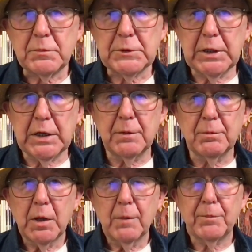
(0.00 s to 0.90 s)

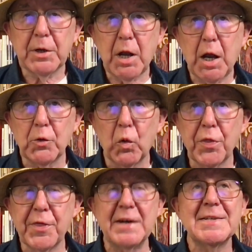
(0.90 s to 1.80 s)
but an
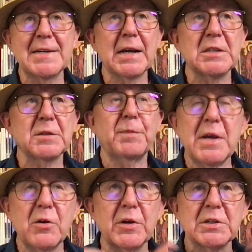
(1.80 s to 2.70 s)
authentic
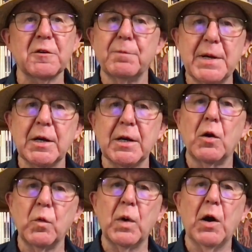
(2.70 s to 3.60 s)
experience of being
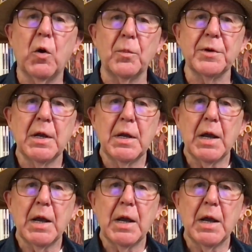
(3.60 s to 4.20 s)
overwhelmed.